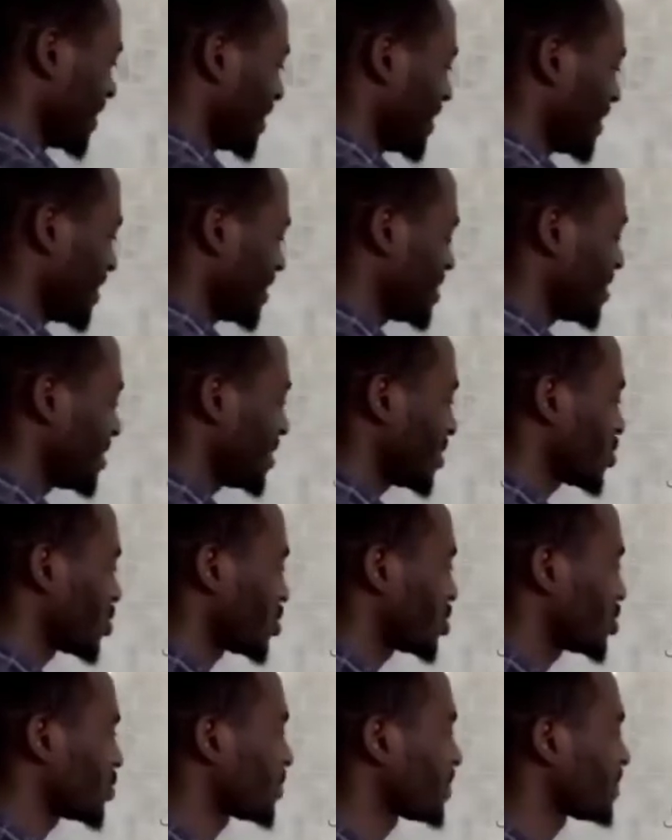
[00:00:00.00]
is equal
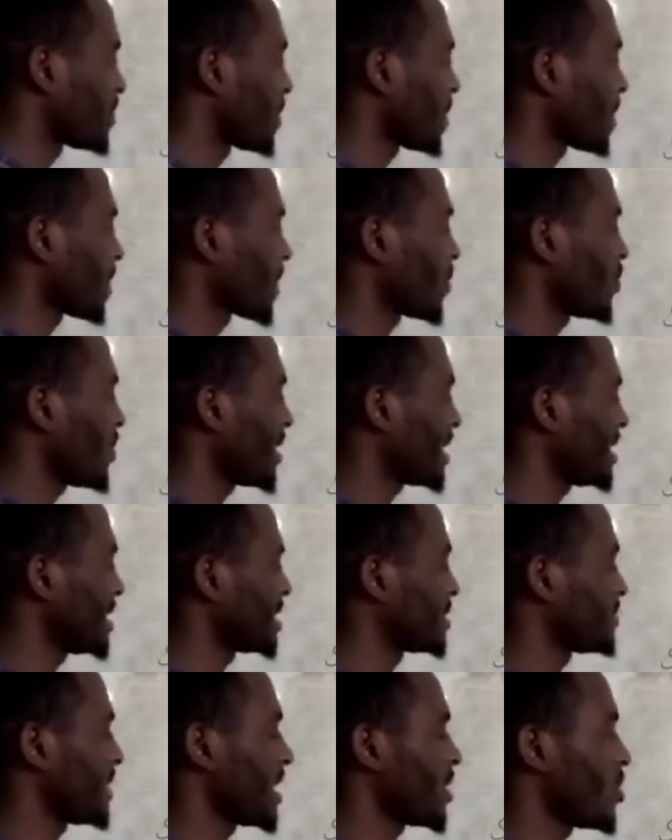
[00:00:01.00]
to, what is
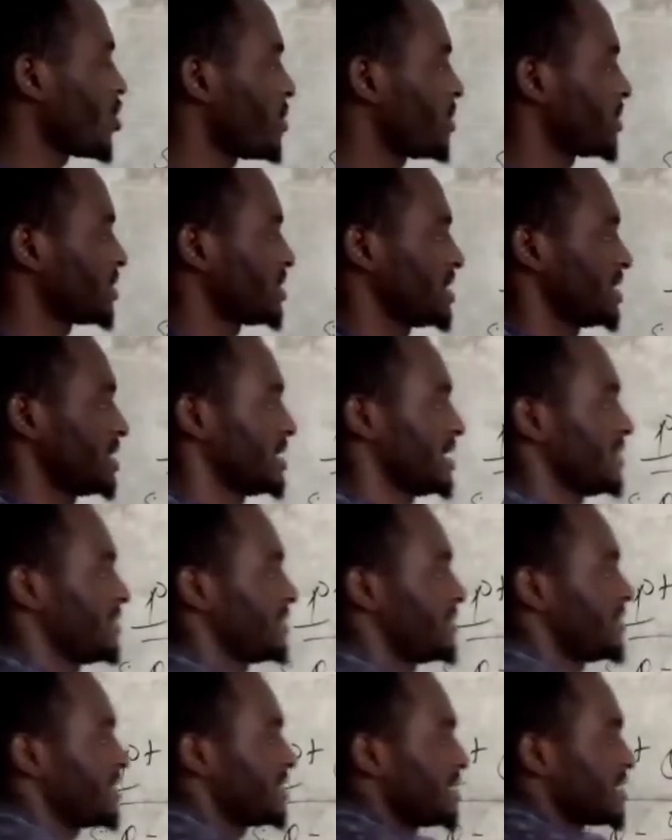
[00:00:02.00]
my opposite? If
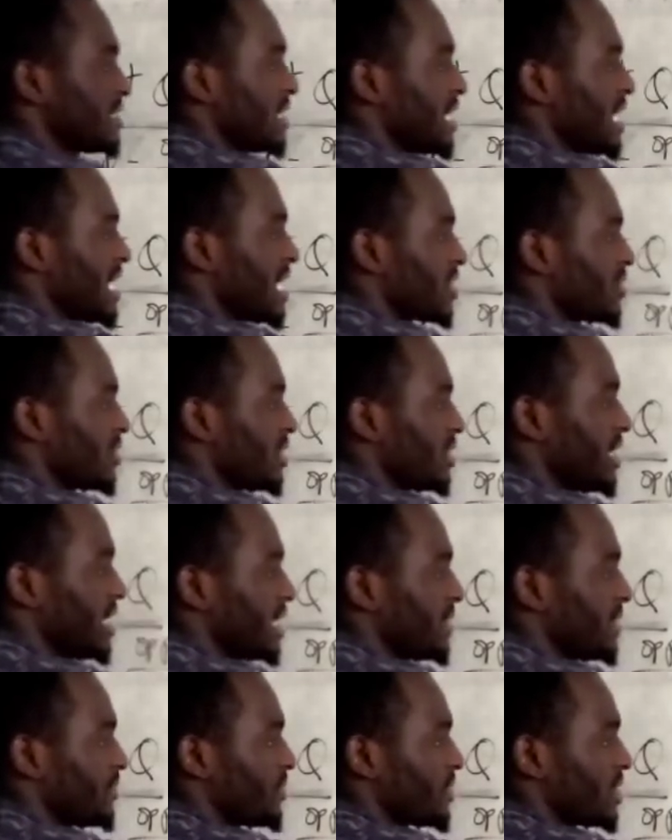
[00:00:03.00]
this is the angle
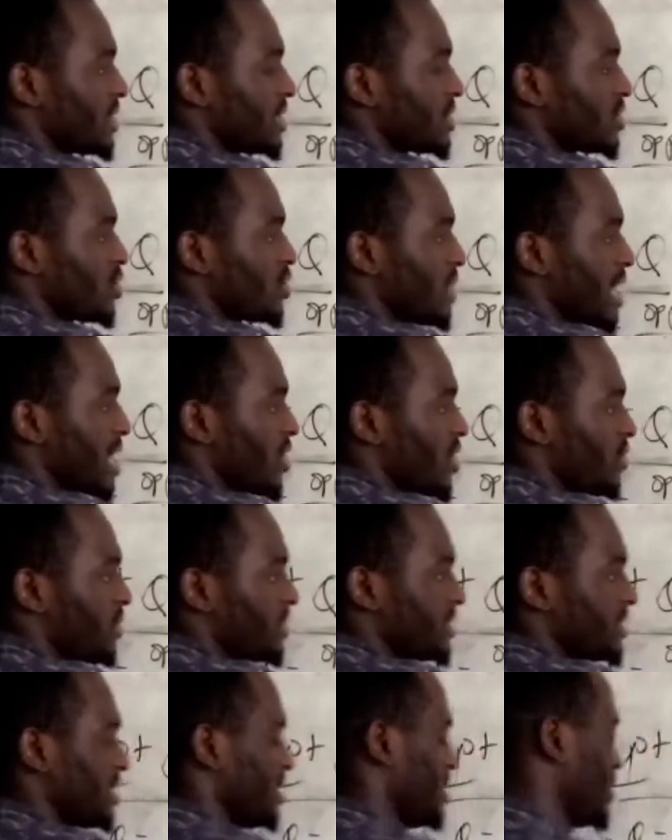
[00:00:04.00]
here, so my
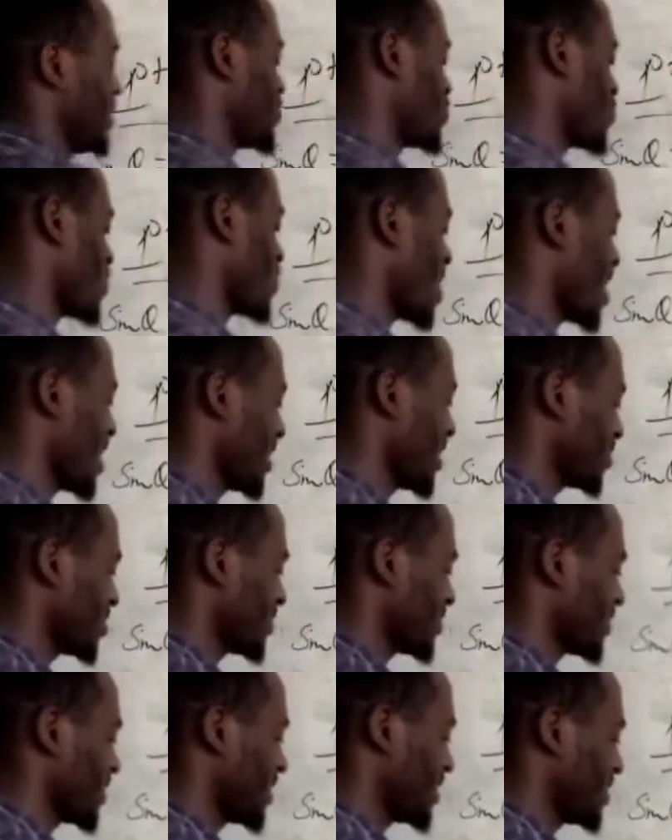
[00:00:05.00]
opposite is y. So
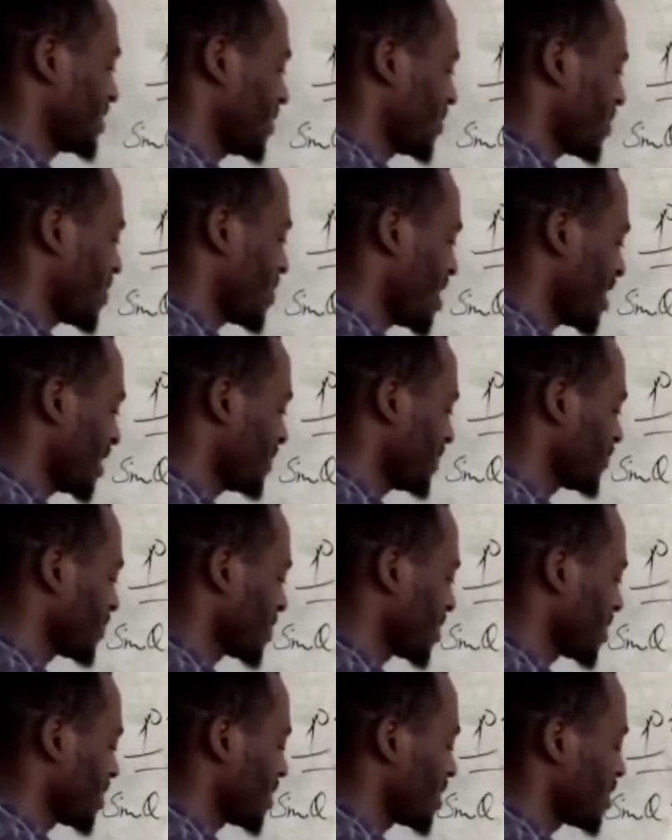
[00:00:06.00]
I'm going to say y
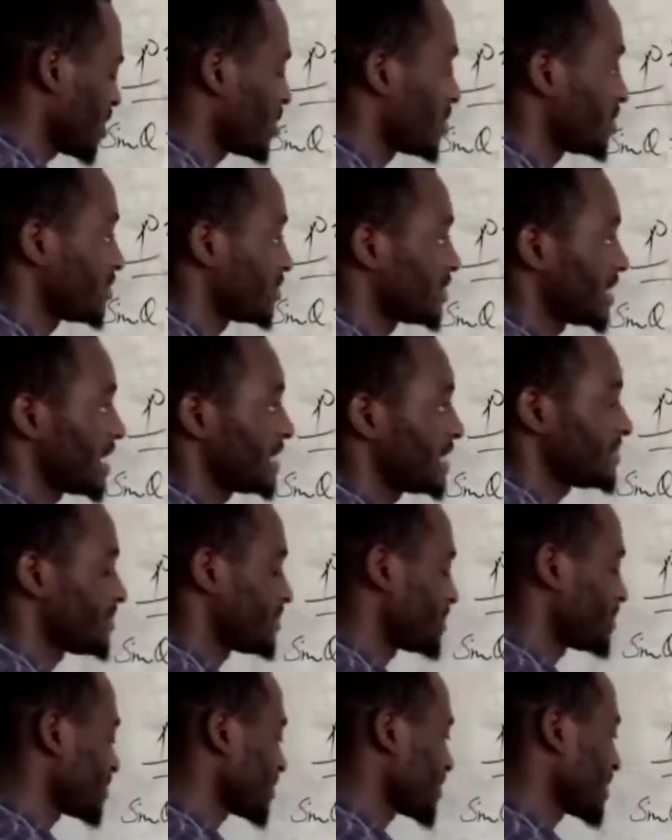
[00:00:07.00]
over
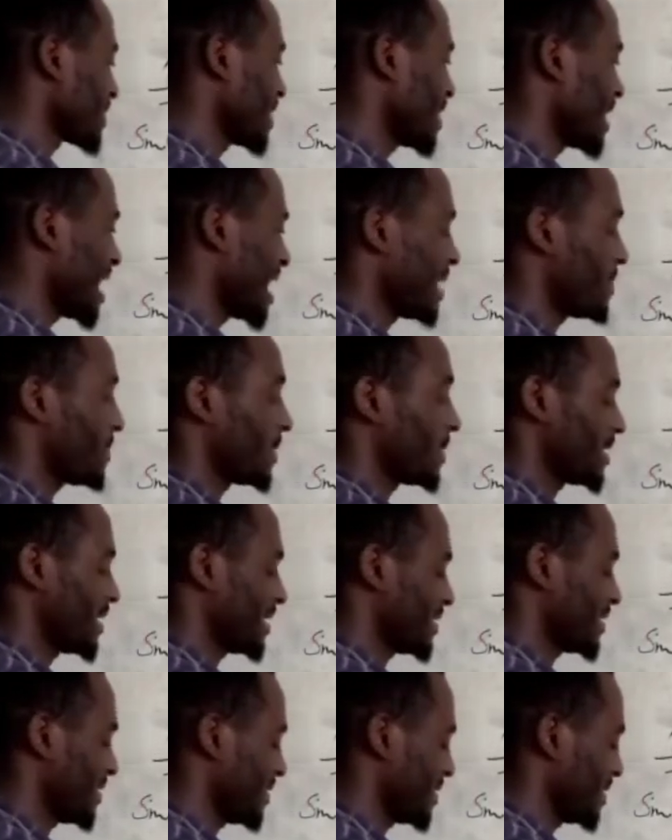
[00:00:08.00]

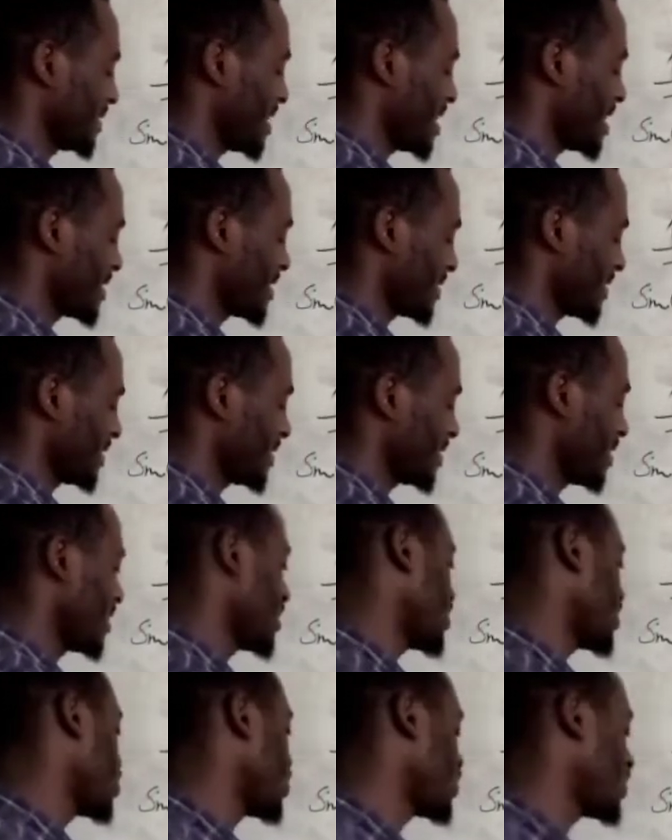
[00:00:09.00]
hypotenuse is r.
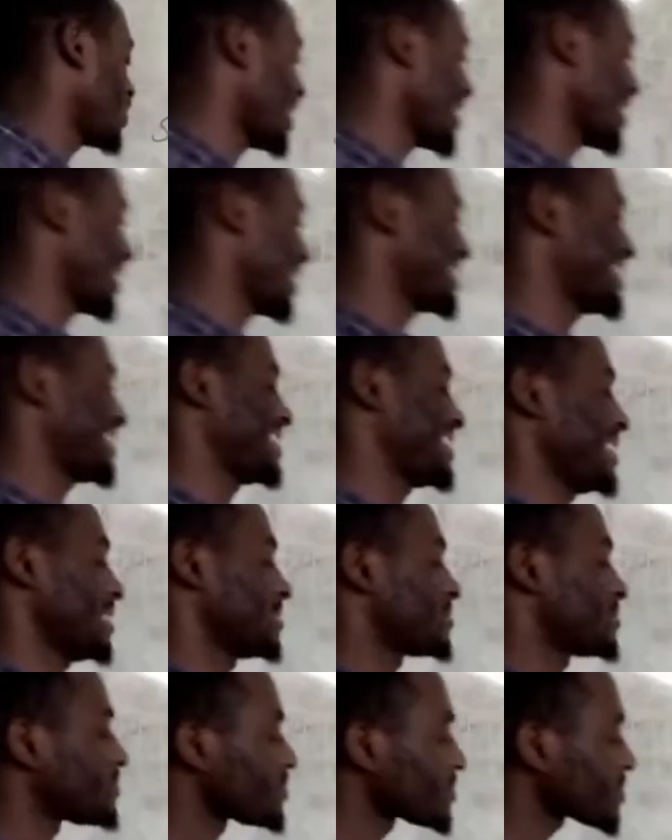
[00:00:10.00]
So I can
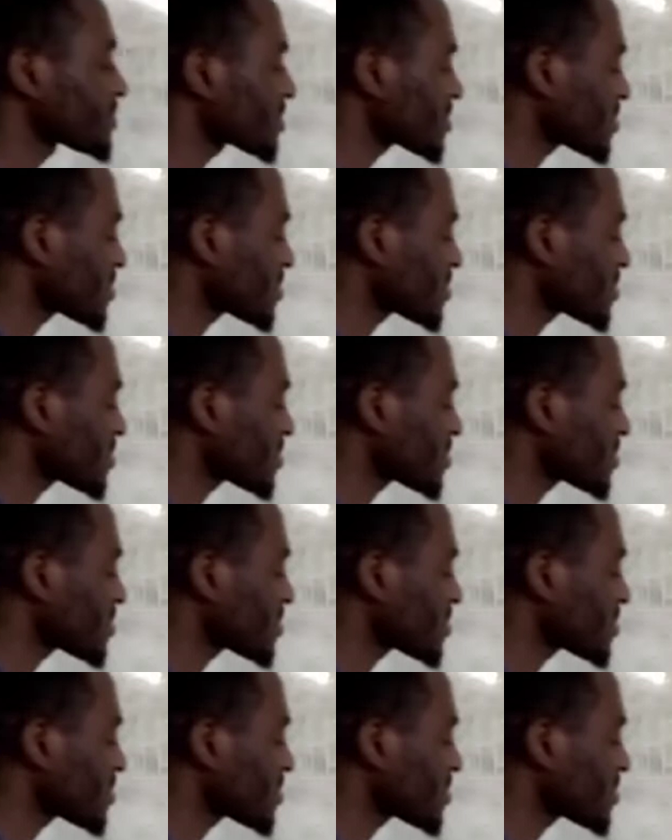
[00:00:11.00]
see